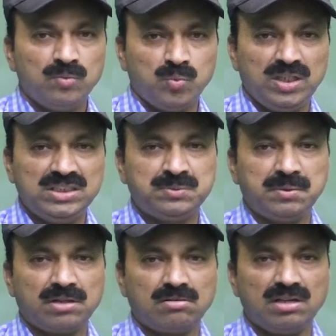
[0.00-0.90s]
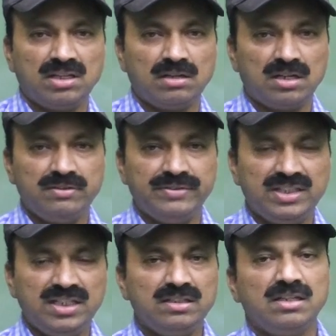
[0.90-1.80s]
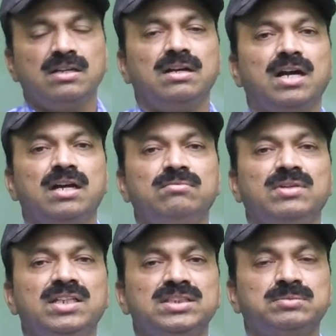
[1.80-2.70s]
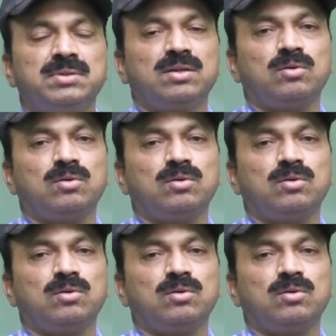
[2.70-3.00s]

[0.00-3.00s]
One is we are calling early Vedic and one is we are